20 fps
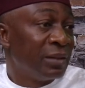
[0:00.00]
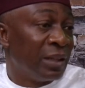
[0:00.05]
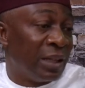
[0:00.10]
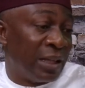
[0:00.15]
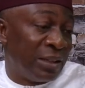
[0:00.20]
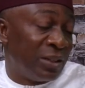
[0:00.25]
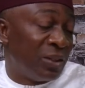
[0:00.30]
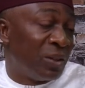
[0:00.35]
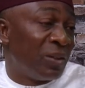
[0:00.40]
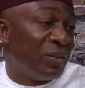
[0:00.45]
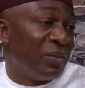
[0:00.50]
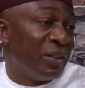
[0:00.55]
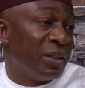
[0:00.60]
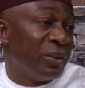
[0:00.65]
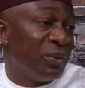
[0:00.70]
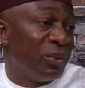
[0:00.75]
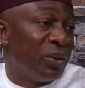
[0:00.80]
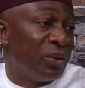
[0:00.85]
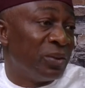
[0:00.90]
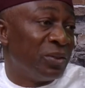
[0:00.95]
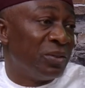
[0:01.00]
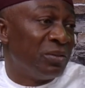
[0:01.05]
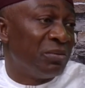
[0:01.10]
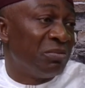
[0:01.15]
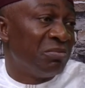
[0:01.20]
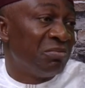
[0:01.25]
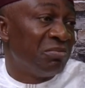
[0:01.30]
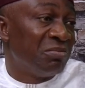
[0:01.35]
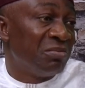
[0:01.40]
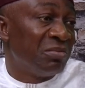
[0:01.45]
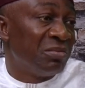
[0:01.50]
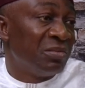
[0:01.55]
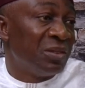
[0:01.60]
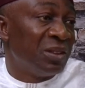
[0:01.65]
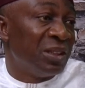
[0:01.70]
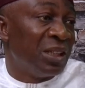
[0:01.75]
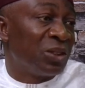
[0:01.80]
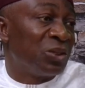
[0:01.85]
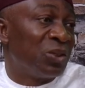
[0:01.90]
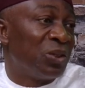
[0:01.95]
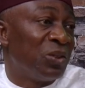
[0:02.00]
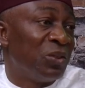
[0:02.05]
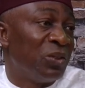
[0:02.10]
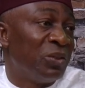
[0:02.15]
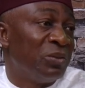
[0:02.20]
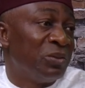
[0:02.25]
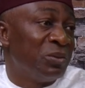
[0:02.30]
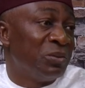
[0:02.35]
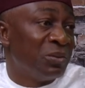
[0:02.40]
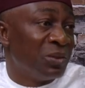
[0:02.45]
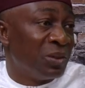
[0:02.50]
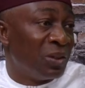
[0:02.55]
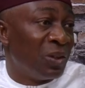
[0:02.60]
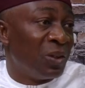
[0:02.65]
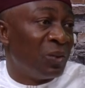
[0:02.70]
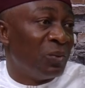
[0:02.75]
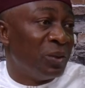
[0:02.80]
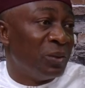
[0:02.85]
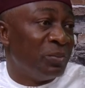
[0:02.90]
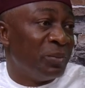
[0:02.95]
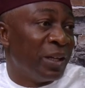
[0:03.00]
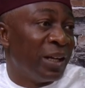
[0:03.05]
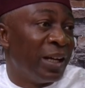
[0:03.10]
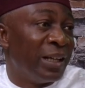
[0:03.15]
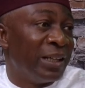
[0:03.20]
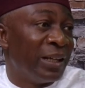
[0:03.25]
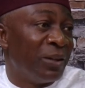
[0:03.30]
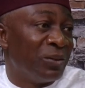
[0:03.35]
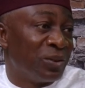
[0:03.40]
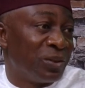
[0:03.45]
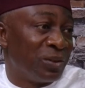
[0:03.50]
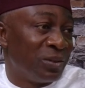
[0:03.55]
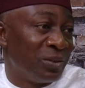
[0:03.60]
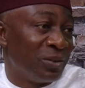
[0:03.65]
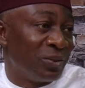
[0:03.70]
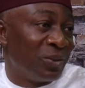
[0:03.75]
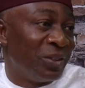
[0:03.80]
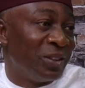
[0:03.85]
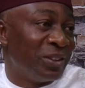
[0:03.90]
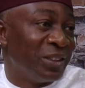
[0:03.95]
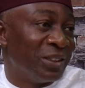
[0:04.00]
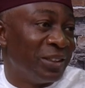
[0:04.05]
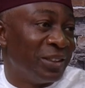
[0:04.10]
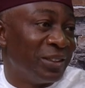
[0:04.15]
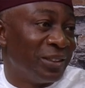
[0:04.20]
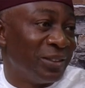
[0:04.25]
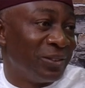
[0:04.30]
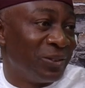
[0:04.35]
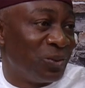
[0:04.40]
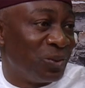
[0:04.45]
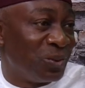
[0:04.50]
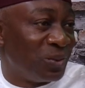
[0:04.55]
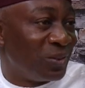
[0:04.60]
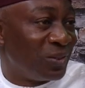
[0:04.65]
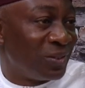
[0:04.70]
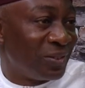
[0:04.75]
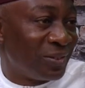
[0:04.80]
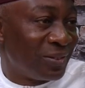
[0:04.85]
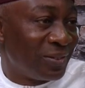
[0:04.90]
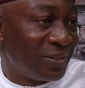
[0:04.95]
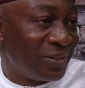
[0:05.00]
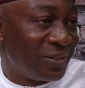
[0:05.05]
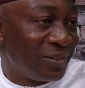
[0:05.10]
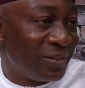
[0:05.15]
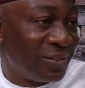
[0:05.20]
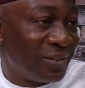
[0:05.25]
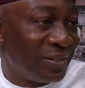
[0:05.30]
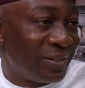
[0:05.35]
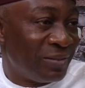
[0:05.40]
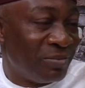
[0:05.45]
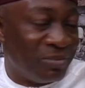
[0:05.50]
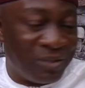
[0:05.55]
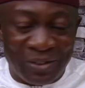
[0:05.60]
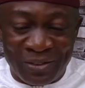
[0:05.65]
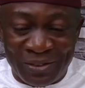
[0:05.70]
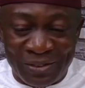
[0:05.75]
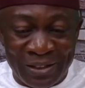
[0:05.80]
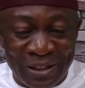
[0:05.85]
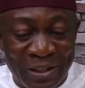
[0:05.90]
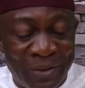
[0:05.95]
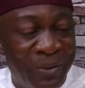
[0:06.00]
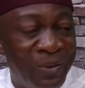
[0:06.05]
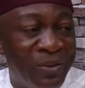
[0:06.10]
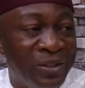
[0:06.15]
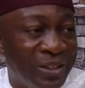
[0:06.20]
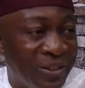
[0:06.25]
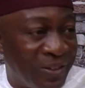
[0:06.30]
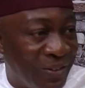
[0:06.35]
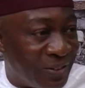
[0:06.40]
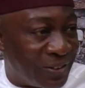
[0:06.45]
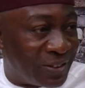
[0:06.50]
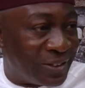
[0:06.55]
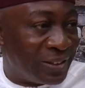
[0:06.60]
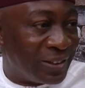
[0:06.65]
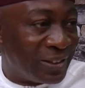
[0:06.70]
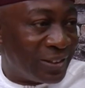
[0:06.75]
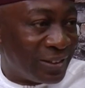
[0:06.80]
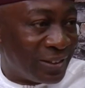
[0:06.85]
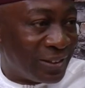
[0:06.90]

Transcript: And all over the world, there should always, always be handouts to the citizens too, because they own the country.